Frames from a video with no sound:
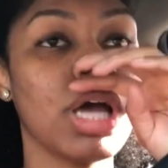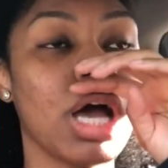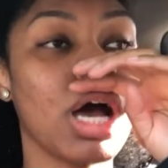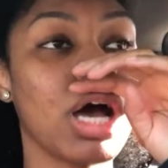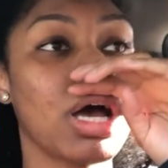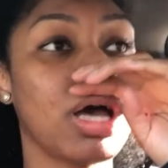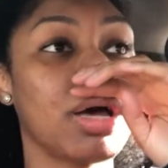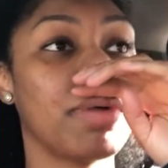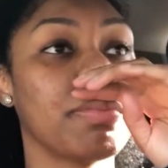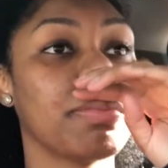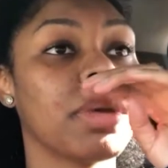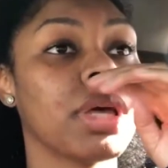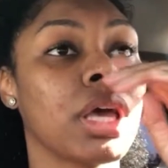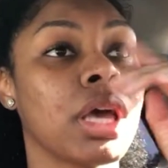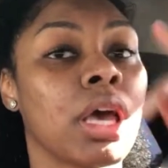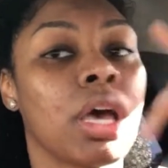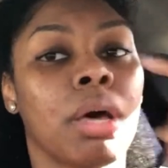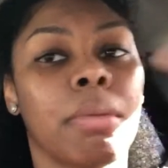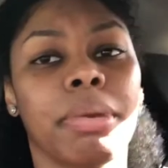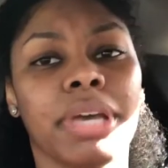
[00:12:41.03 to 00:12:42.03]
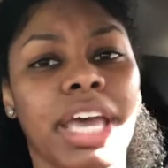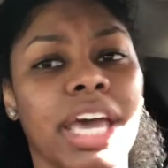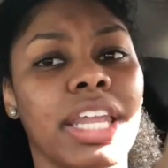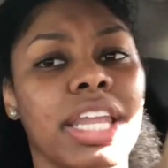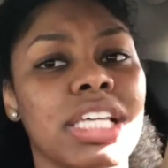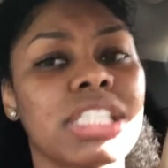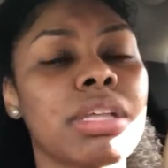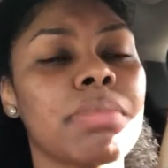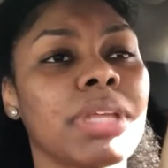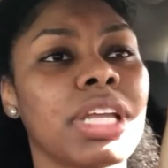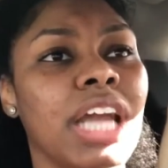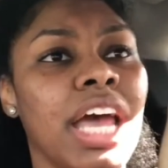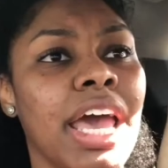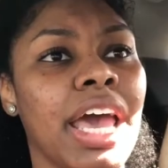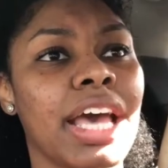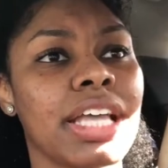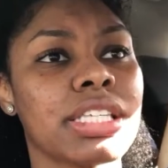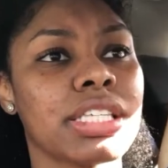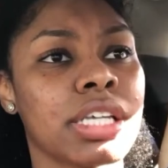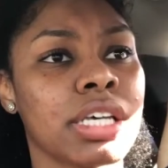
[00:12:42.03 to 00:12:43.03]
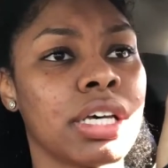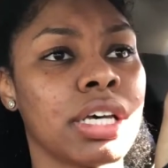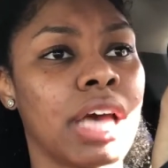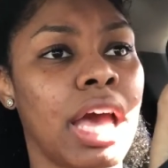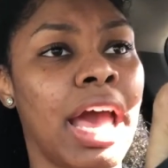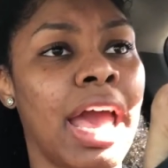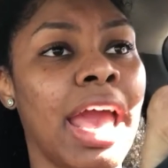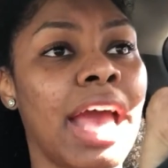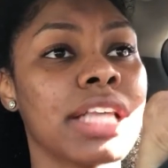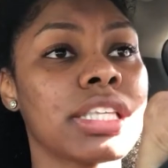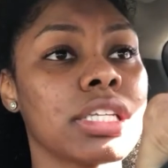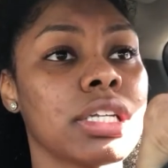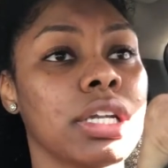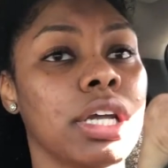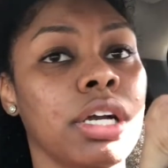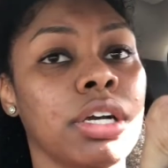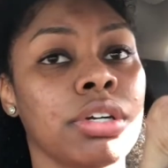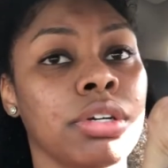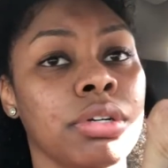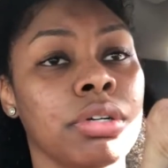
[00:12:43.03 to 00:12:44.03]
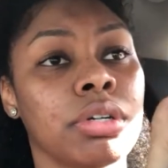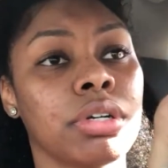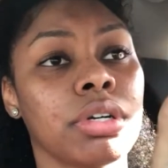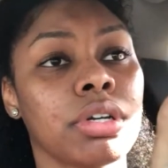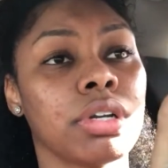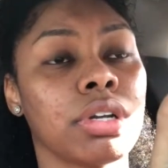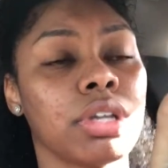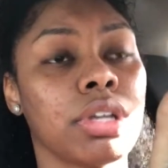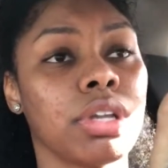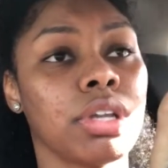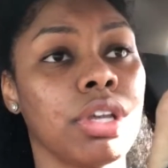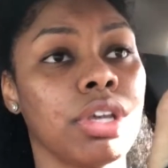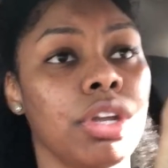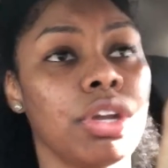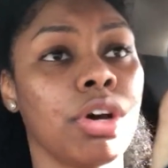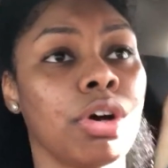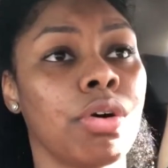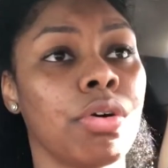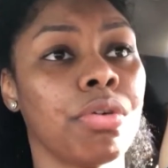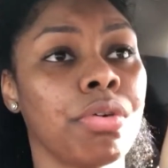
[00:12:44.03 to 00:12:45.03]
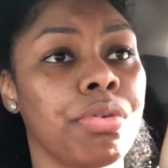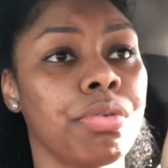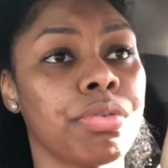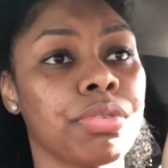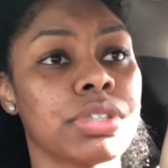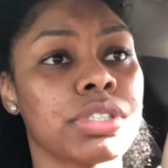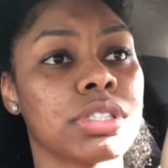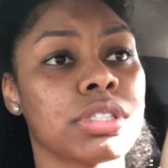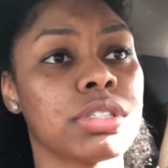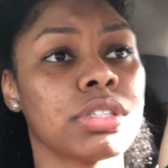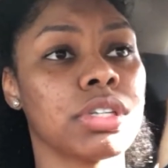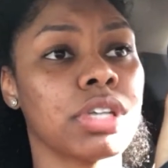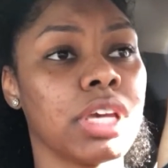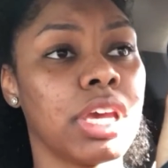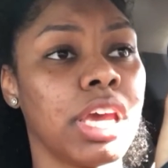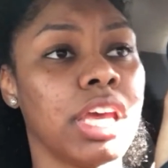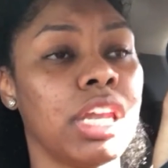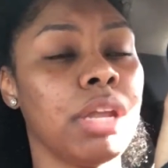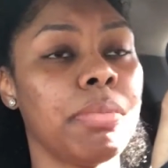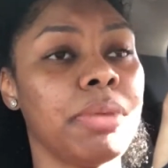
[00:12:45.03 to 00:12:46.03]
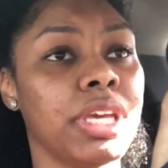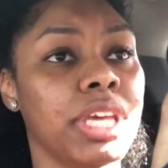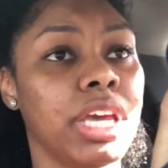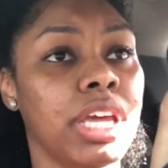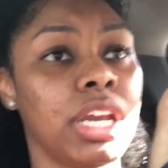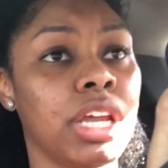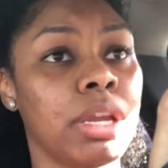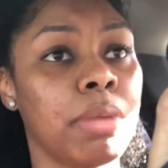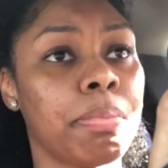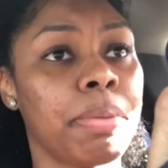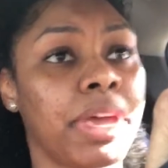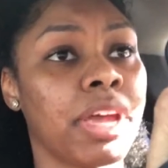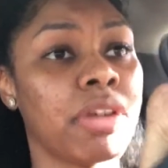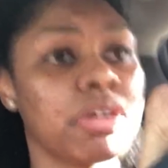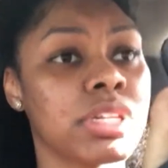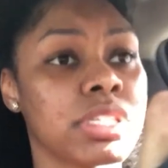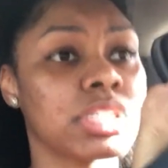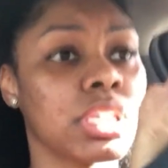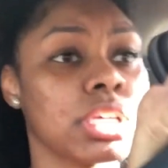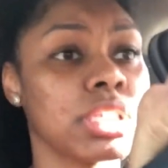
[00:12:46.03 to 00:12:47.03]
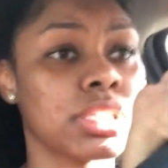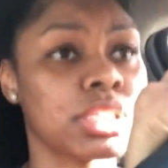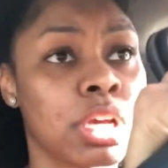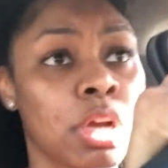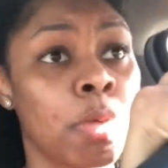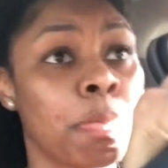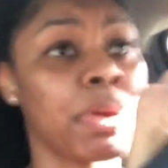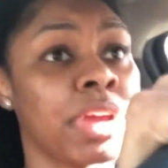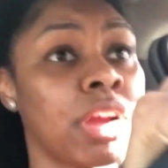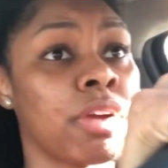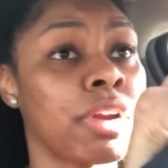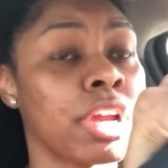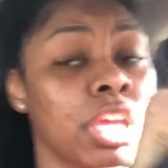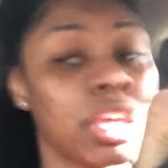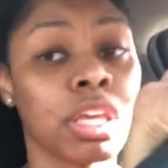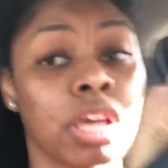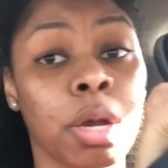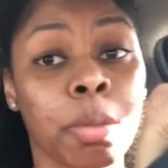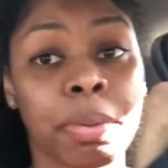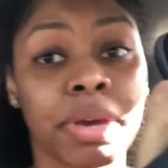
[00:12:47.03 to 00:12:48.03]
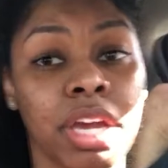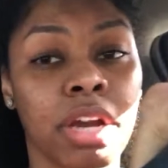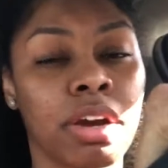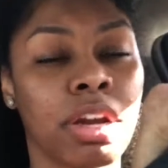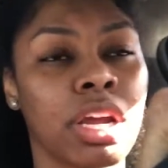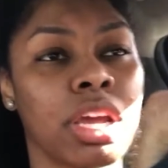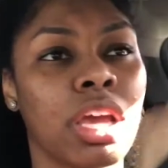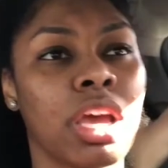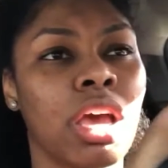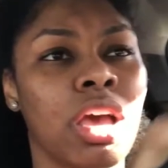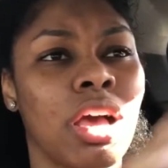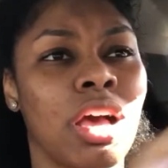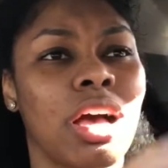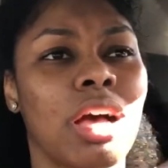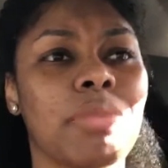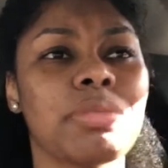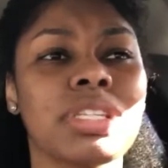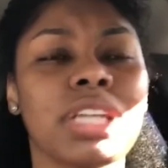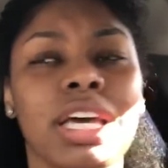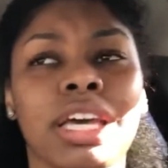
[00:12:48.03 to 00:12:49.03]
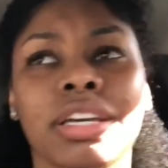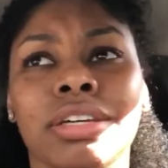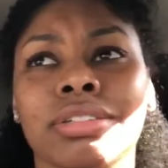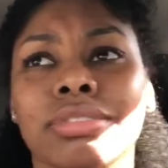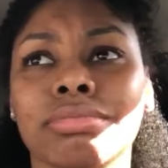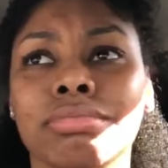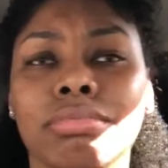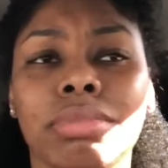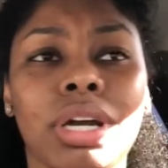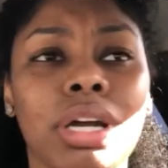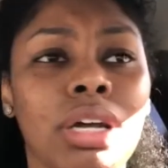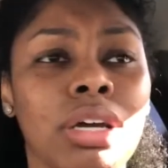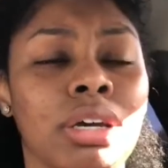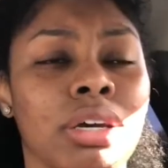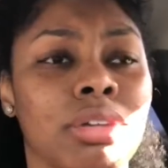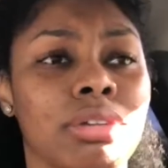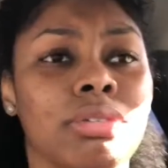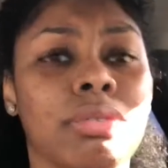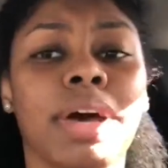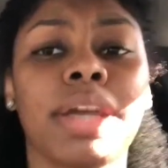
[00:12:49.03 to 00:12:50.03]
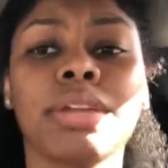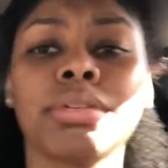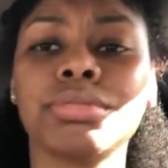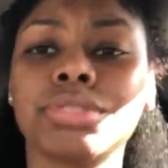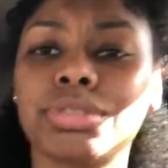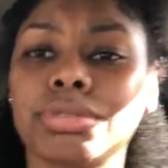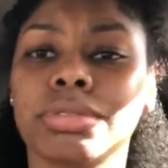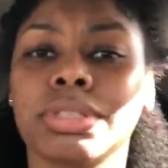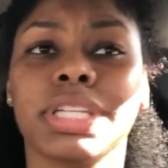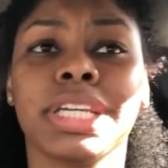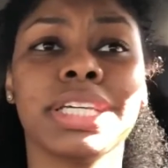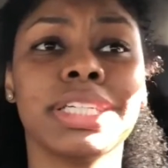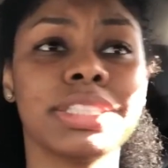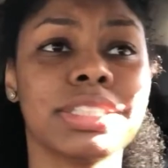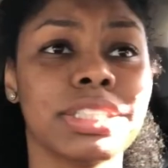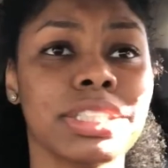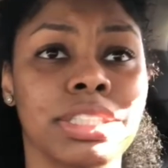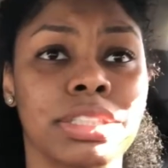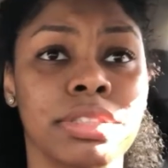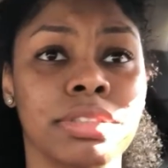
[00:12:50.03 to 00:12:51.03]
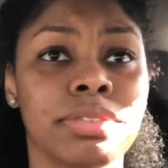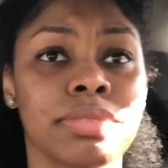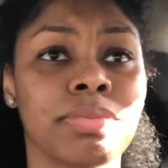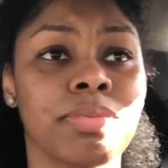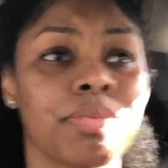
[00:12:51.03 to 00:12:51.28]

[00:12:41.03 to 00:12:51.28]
Um, but yeah, that's something I had to I had to learn. You know, in the beginning, parenting, single parent, young parent, I was like, bruh, why don't you listen?